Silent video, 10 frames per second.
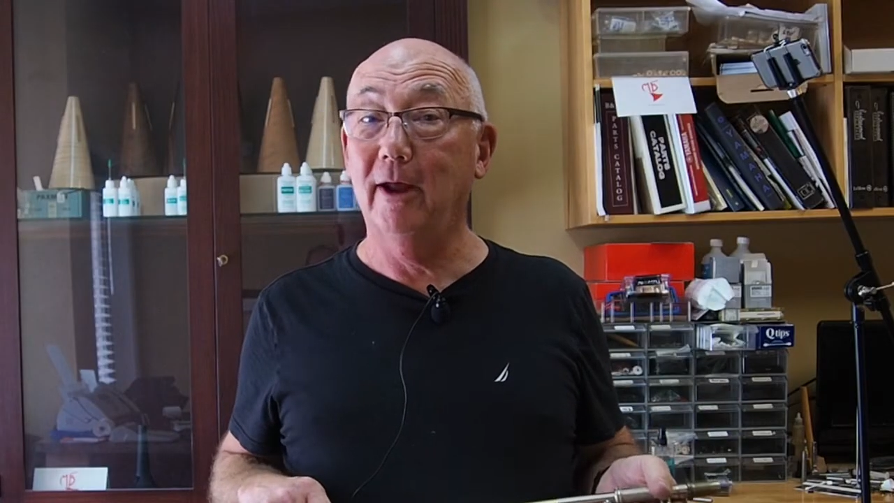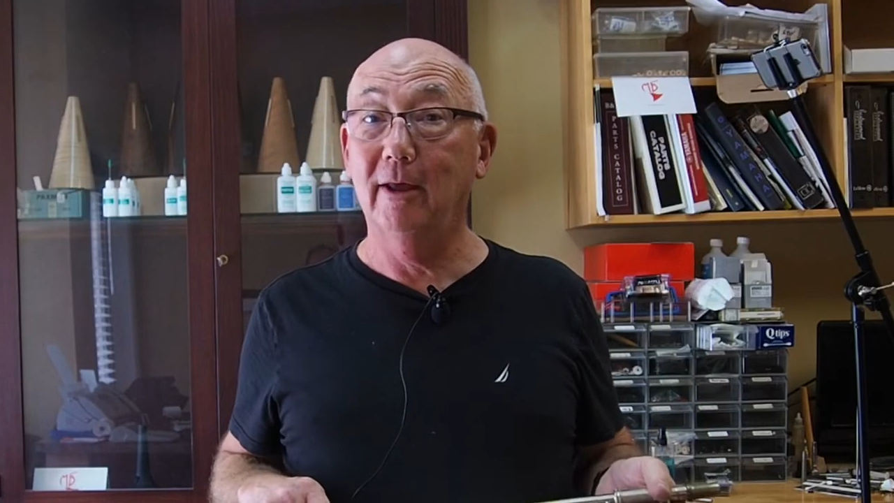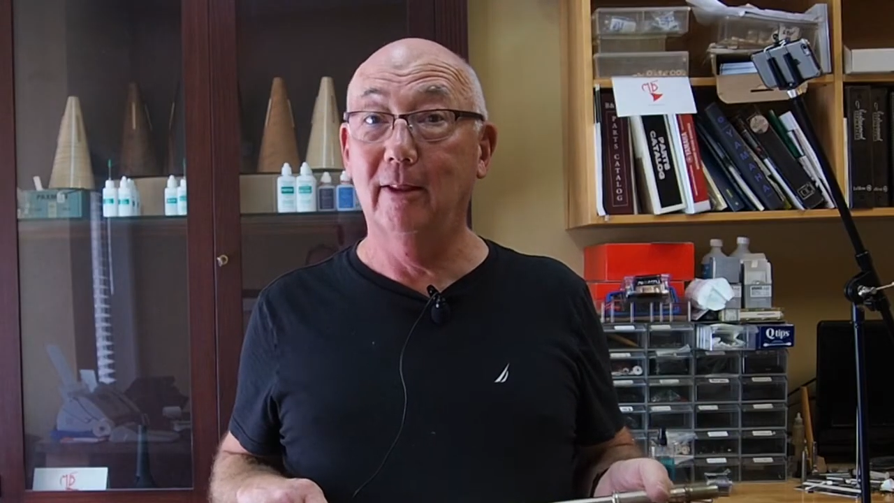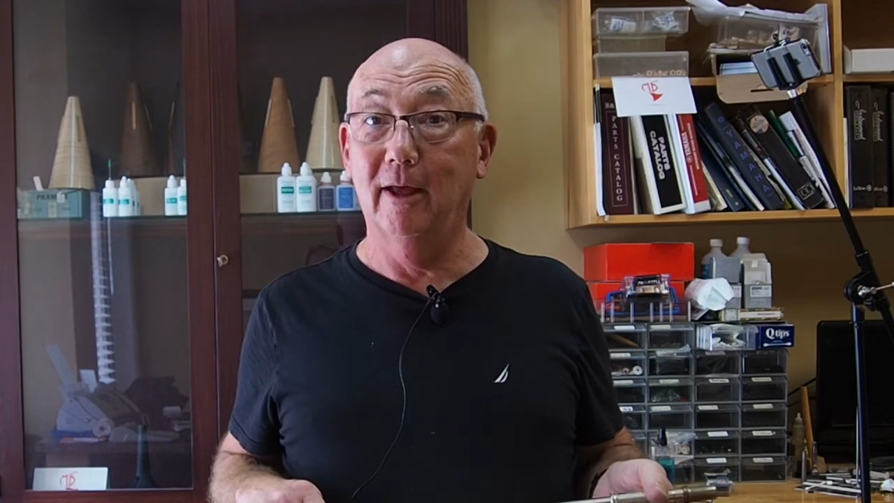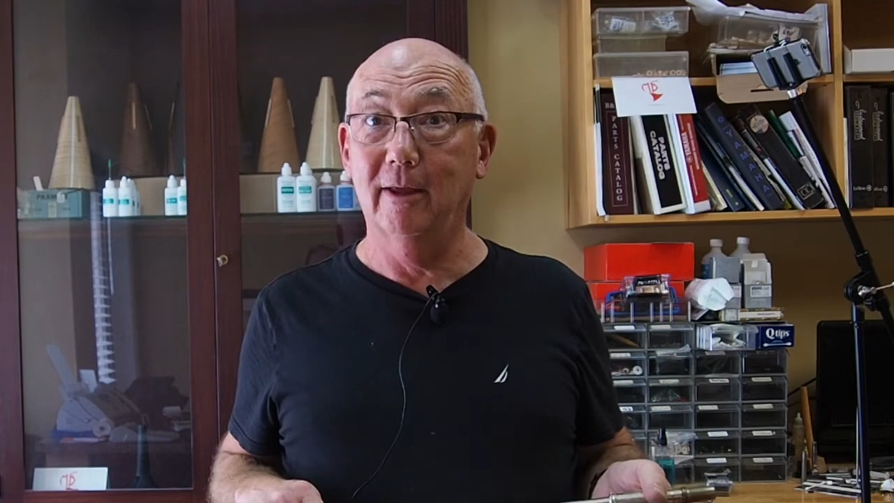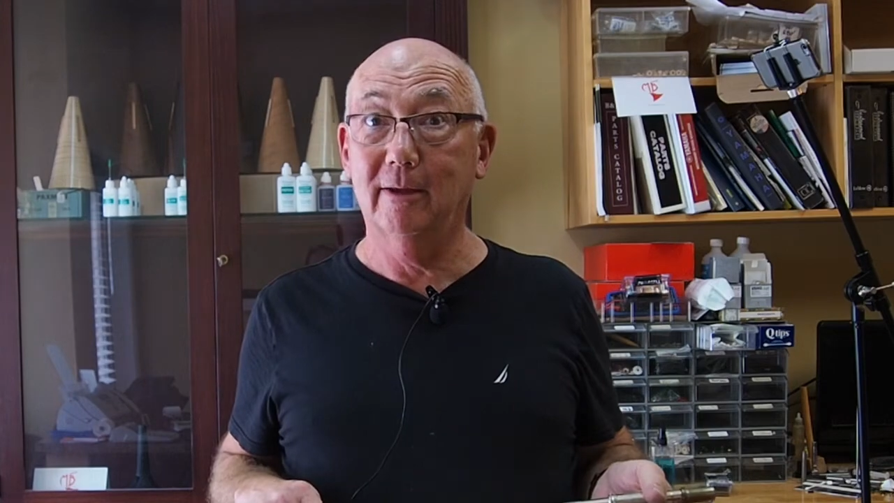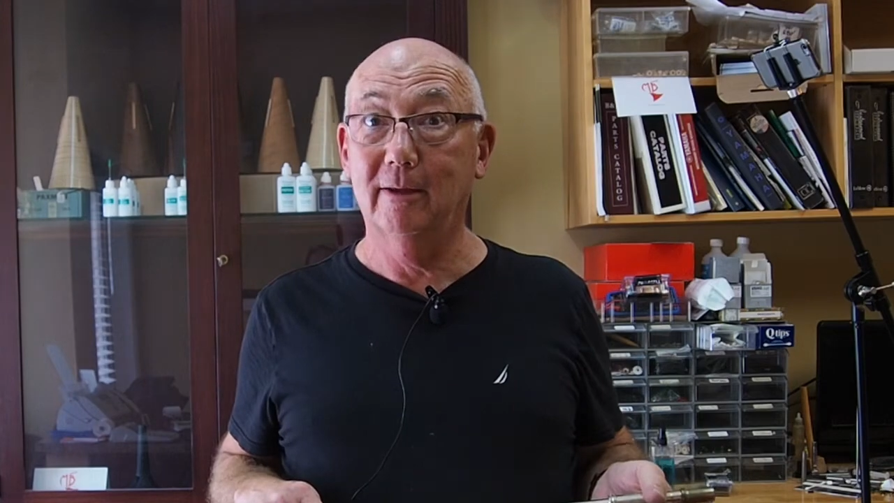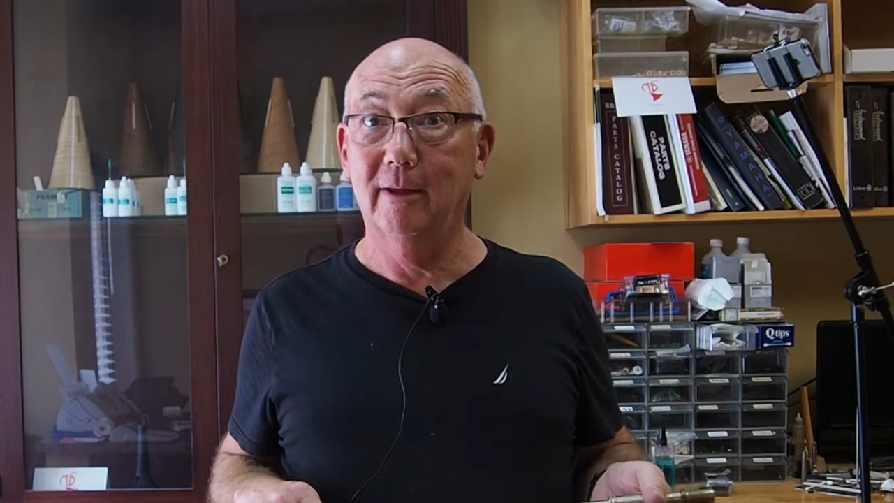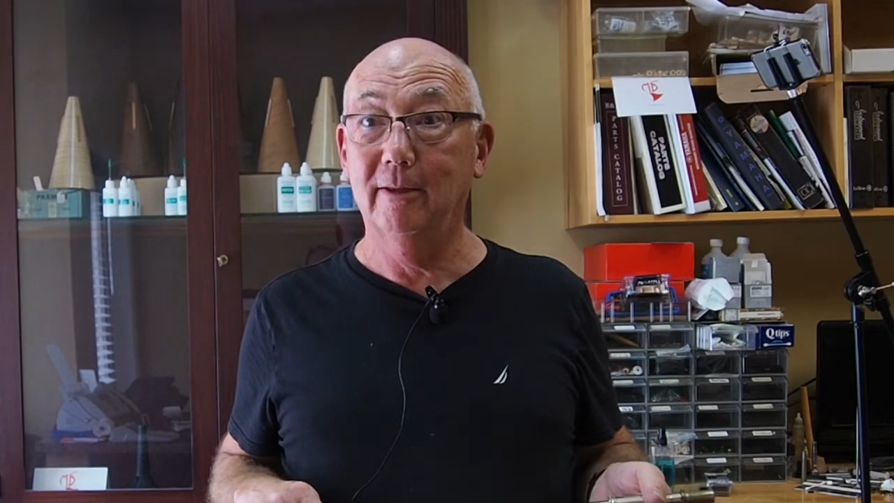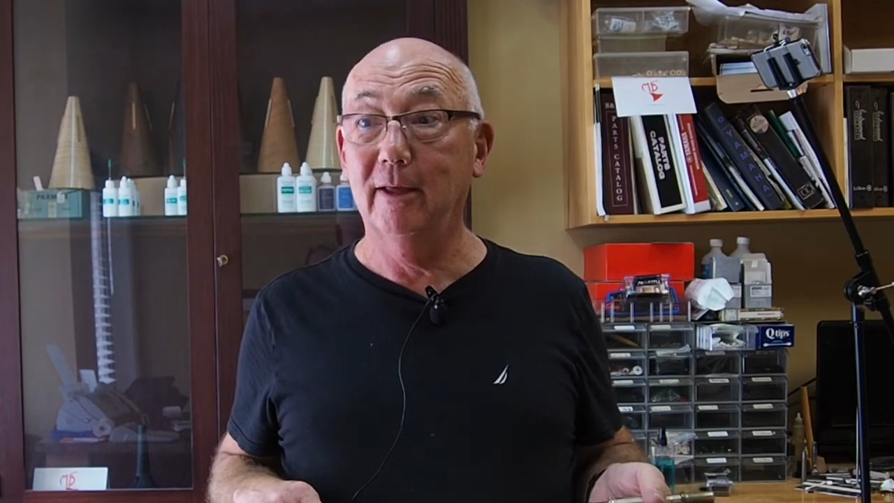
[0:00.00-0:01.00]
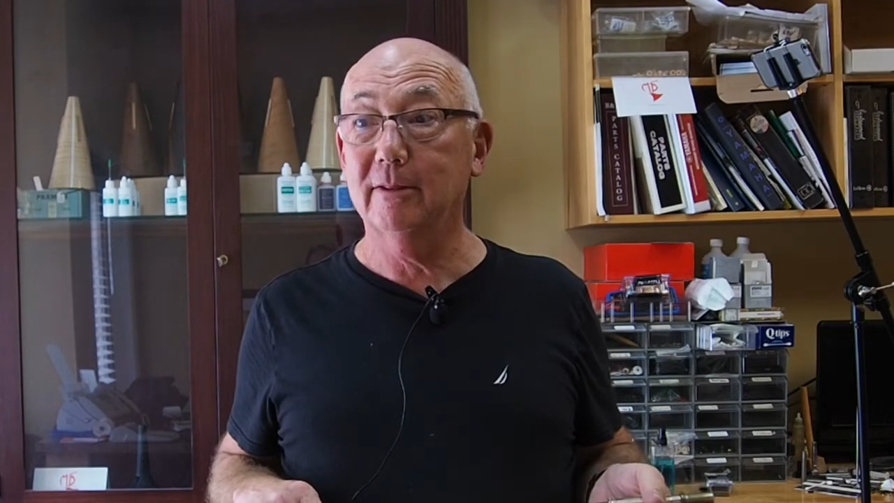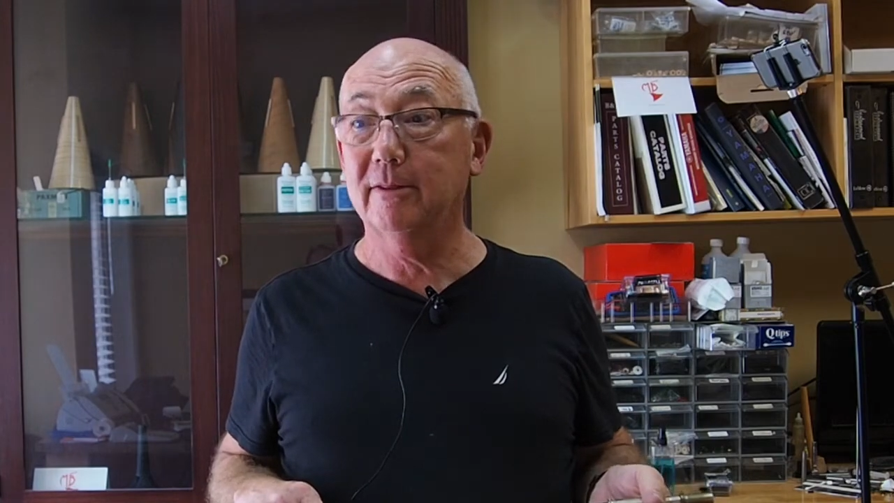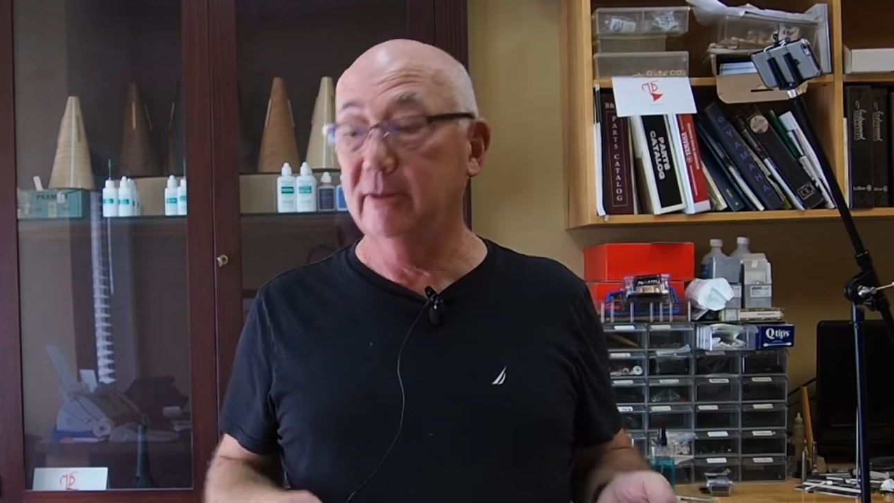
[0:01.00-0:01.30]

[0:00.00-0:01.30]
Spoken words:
I like, and that's the